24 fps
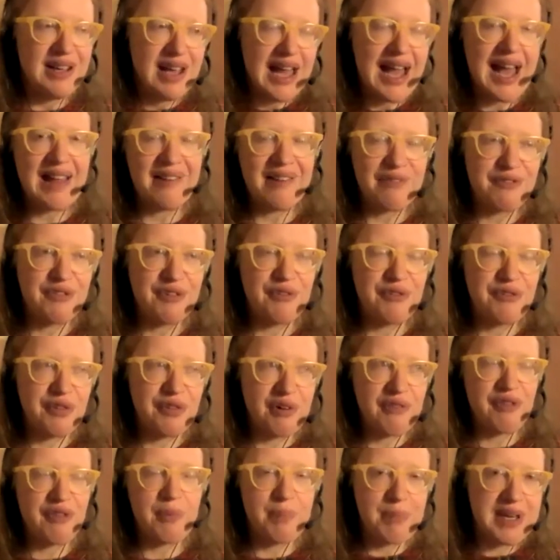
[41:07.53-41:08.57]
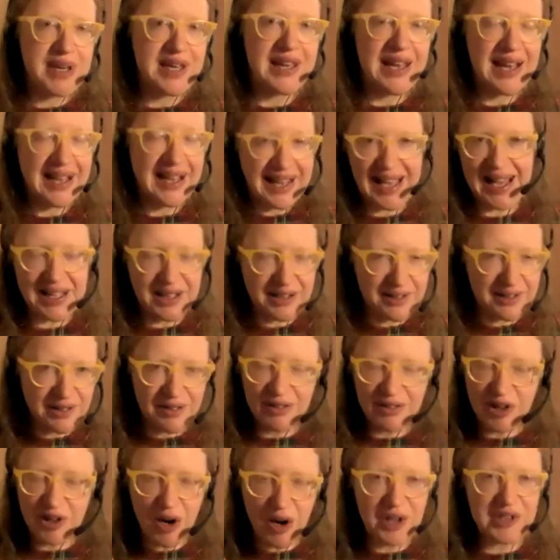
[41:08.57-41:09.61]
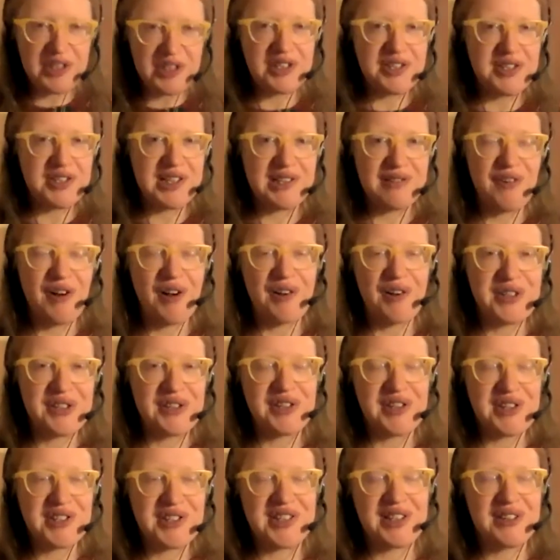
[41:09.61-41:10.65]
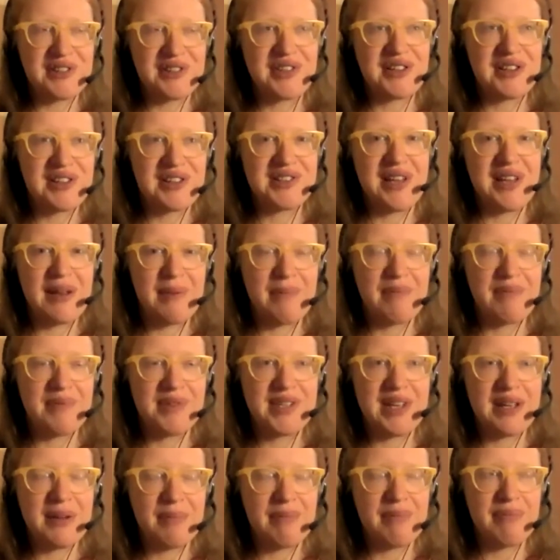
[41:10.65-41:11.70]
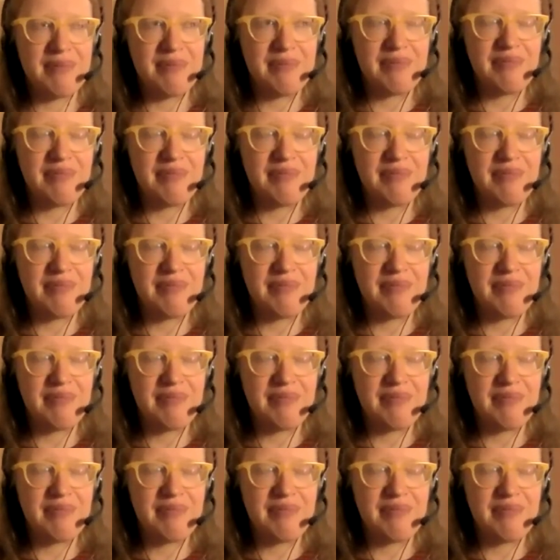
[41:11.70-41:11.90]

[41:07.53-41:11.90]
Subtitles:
and for me again, consciousness falls into the sort of same